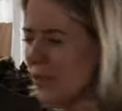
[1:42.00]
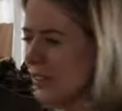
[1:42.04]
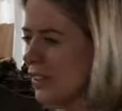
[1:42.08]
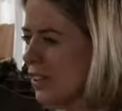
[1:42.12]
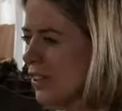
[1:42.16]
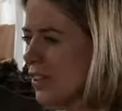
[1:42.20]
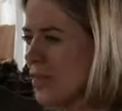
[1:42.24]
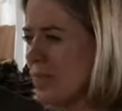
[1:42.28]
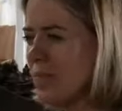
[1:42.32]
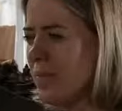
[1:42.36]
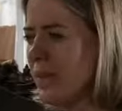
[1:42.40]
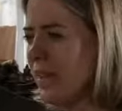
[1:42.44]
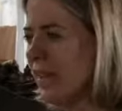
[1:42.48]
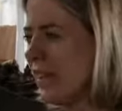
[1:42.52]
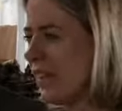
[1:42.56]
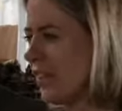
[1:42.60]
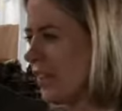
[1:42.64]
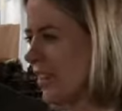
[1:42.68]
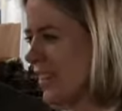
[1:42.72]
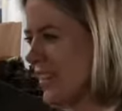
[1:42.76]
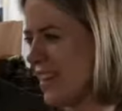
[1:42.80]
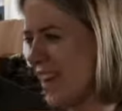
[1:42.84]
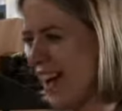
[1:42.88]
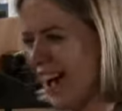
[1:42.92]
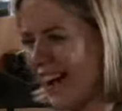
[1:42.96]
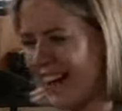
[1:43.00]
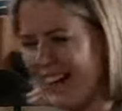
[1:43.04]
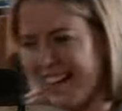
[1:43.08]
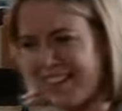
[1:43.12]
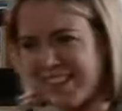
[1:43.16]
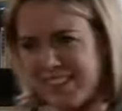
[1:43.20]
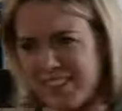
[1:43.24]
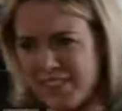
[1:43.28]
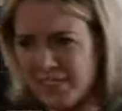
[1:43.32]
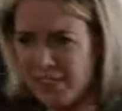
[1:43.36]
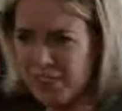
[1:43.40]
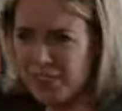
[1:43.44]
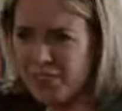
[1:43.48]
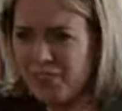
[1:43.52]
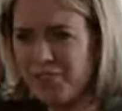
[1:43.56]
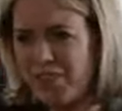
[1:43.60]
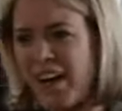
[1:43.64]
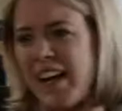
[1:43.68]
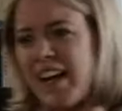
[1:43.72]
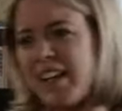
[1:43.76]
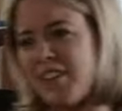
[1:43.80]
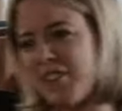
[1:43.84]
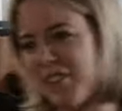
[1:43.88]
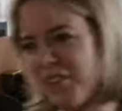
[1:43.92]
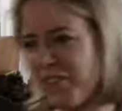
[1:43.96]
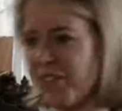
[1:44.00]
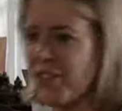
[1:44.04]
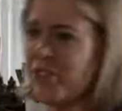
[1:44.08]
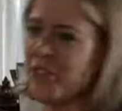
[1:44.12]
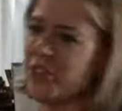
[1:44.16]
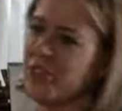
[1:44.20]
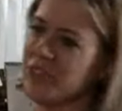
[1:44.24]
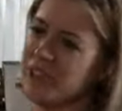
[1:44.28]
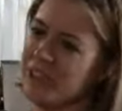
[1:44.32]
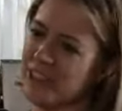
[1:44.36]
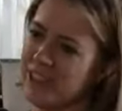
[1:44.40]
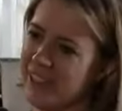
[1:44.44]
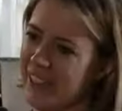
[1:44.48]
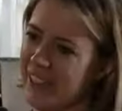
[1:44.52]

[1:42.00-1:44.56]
wasn't the middle of the night. It was 5:30.